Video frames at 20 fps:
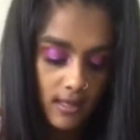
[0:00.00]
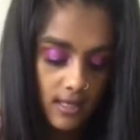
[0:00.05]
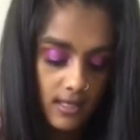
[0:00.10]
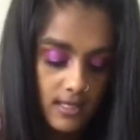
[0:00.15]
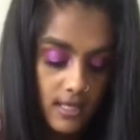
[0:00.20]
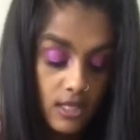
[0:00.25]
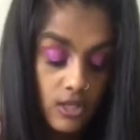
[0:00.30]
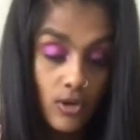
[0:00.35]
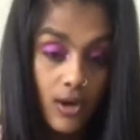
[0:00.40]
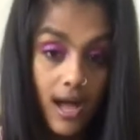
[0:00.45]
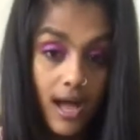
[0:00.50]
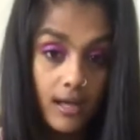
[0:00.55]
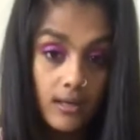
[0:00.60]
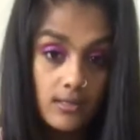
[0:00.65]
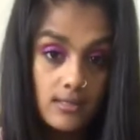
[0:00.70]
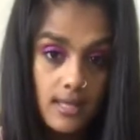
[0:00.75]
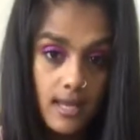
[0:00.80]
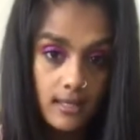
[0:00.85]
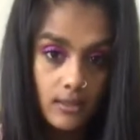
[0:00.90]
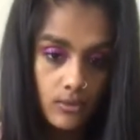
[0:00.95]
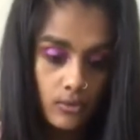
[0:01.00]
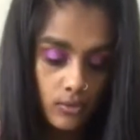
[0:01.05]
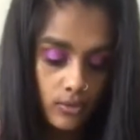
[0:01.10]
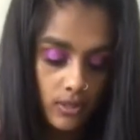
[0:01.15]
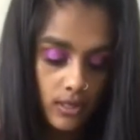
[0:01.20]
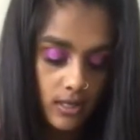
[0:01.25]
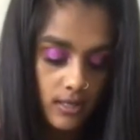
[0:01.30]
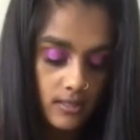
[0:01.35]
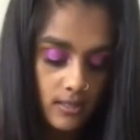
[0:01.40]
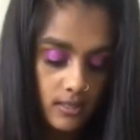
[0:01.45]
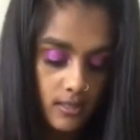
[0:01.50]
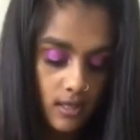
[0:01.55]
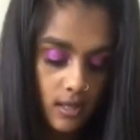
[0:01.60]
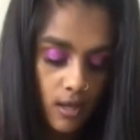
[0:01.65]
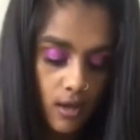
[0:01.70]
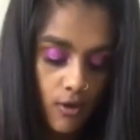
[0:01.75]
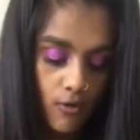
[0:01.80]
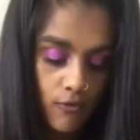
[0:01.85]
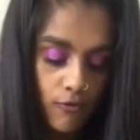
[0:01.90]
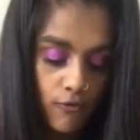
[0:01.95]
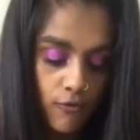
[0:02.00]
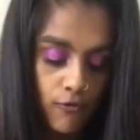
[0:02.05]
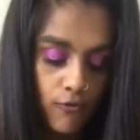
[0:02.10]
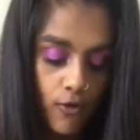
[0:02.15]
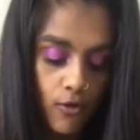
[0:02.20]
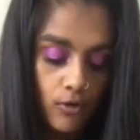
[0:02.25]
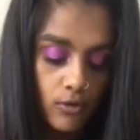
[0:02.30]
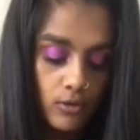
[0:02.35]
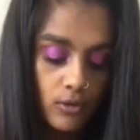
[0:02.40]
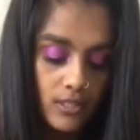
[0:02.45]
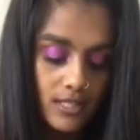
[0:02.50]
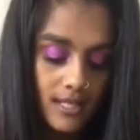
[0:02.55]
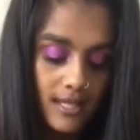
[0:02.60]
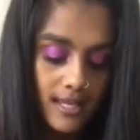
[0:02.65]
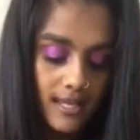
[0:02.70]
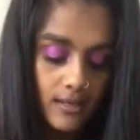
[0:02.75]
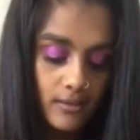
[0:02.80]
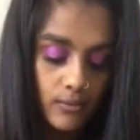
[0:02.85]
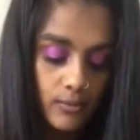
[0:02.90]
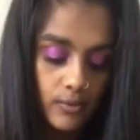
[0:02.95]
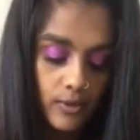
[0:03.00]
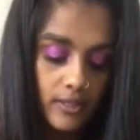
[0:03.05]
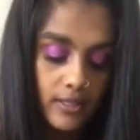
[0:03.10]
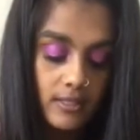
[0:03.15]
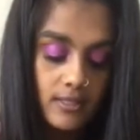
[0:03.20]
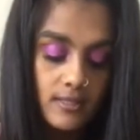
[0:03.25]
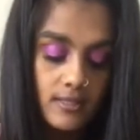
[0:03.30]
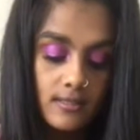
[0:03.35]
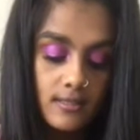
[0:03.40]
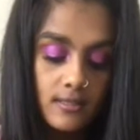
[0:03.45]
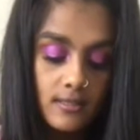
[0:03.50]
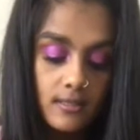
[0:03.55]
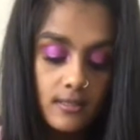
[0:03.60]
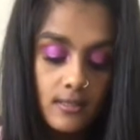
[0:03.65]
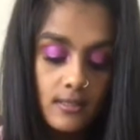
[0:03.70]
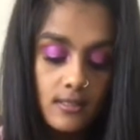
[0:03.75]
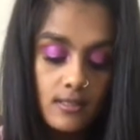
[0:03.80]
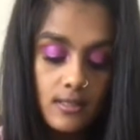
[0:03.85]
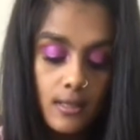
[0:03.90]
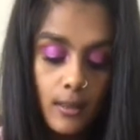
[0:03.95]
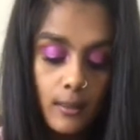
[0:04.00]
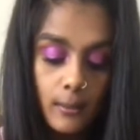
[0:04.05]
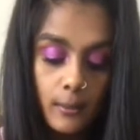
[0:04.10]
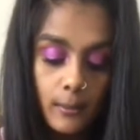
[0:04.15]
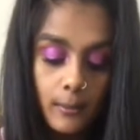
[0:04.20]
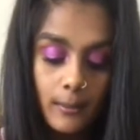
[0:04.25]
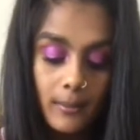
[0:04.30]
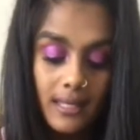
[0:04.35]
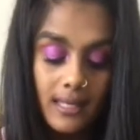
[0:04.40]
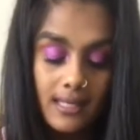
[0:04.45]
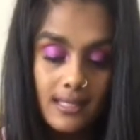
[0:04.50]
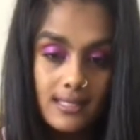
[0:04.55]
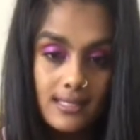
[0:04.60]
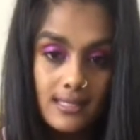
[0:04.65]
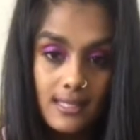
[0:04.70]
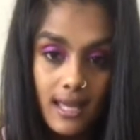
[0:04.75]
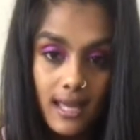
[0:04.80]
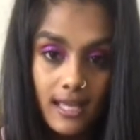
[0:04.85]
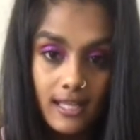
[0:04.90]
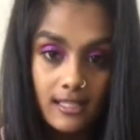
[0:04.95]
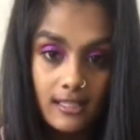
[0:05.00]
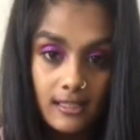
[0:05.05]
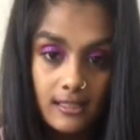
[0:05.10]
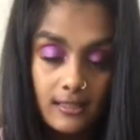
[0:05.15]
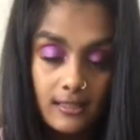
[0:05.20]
Take your outside corner, fold it inwards so it meets in.